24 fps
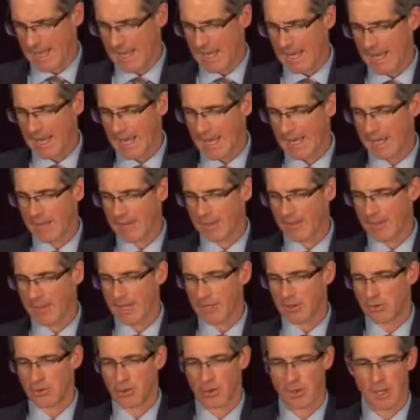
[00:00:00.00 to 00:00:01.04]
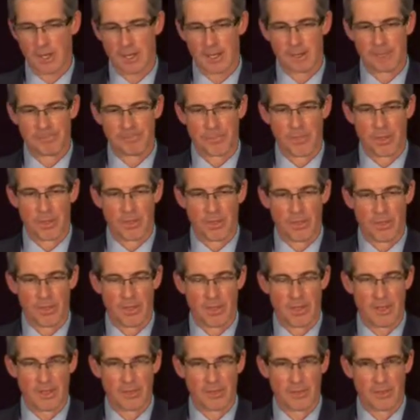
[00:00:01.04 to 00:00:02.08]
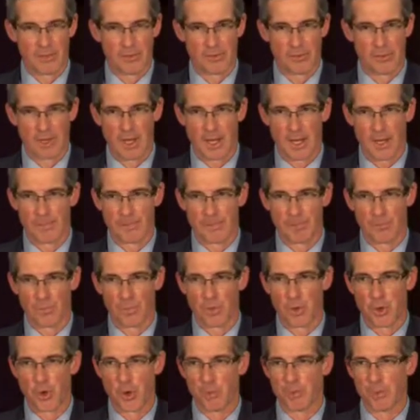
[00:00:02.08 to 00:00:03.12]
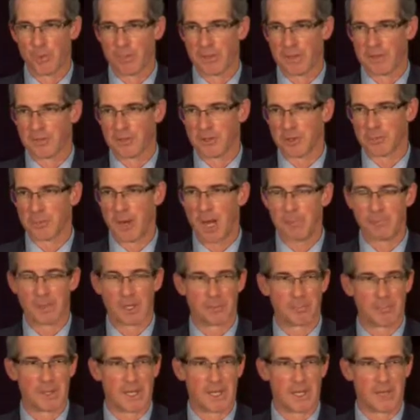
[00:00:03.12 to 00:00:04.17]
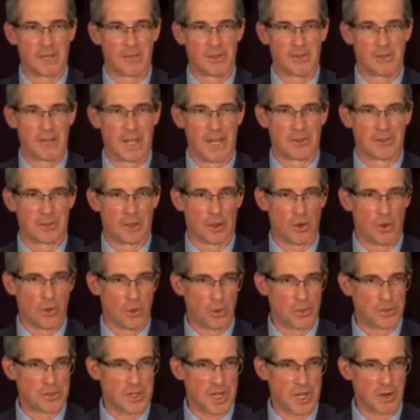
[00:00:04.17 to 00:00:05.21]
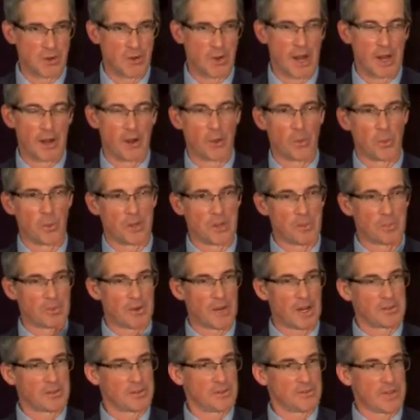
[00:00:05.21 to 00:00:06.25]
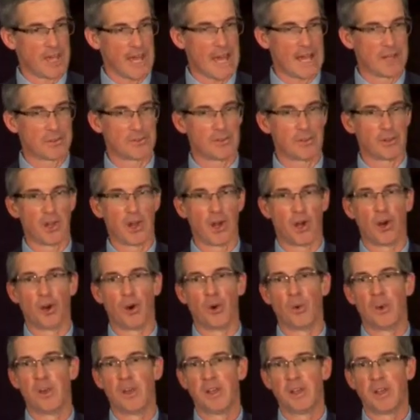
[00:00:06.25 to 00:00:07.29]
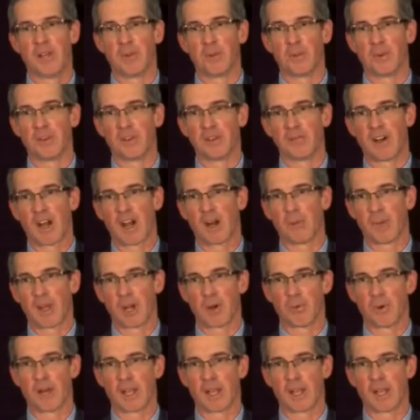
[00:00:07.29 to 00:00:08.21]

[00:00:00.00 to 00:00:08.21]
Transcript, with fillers: And they took the, this uh, renewable business public because as a coal generator with the price of gas low and with environmental